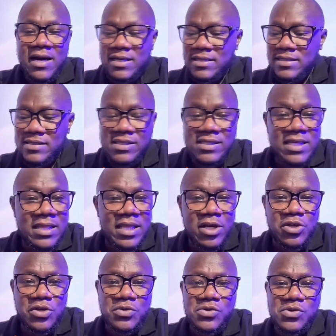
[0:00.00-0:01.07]
see the
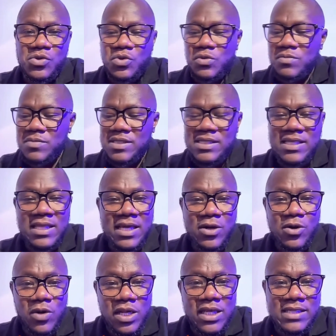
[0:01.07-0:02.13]
newsroom, see the
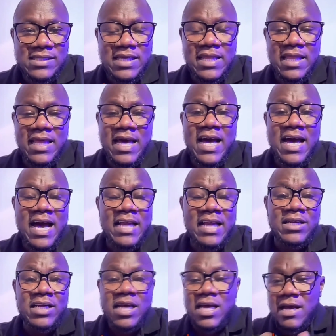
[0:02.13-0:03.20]
colleagues in there.
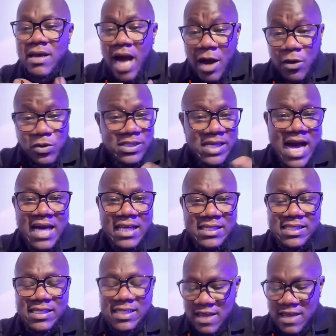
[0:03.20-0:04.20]
And I was asked